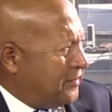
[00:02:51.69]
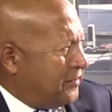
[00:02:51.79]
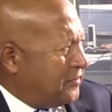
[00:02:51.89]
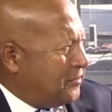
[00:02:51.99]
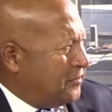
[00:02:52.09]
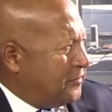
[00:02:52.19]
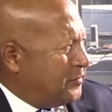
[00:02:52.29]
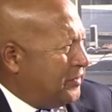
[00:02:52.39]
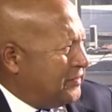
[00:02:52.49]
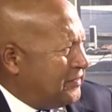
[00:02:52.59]
So if a
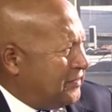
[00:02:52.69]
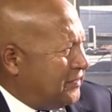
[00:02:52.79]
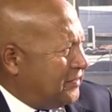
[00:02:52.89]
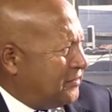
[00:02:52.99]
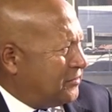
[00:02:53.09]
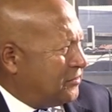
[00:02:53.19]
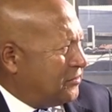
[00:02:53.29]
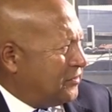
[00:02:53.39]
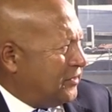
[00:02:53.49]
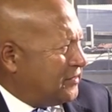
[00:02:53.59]
person earns
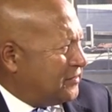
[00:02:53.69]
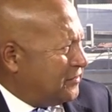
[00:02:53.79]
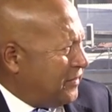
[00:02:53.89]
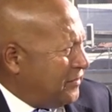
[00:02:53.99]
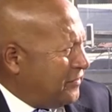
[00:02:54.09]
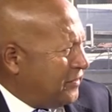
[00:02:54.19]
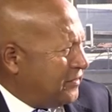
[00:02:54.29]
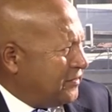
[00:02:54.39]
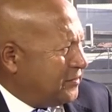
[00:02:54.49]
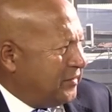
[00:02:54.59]

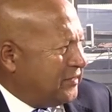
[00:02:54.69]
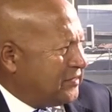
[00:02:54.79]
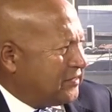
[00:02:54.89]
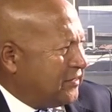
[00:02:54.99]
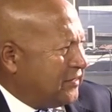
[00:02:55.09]
2,500, it means it's going to